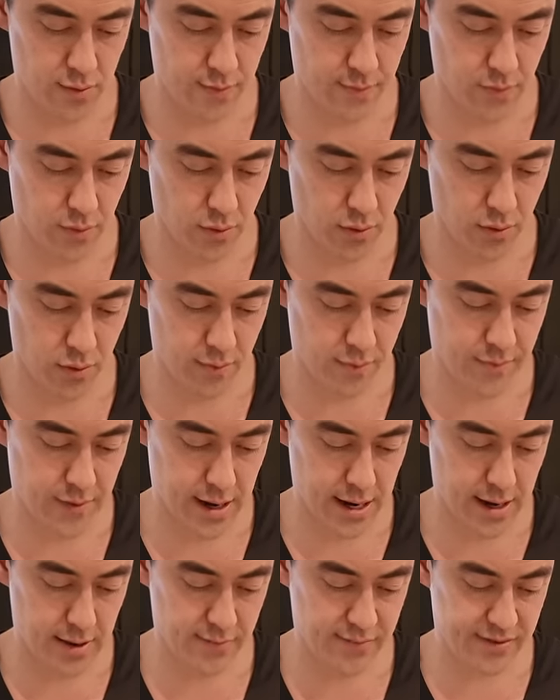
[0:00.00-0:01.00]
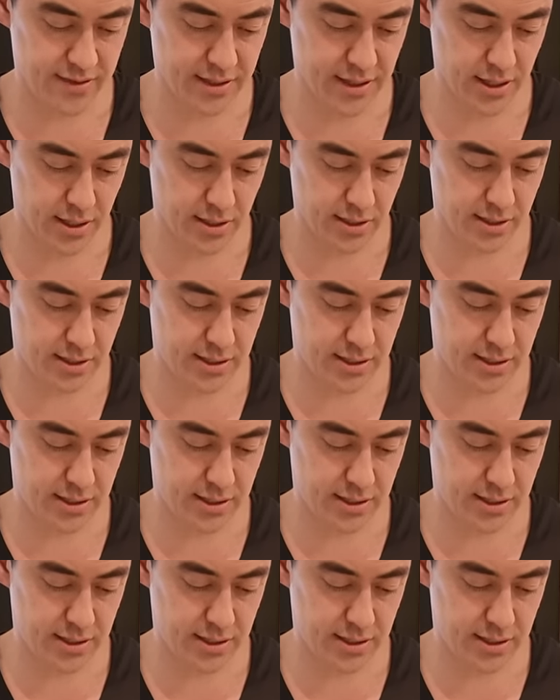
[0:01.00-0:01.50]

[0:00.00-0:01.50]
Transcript: four, five, six,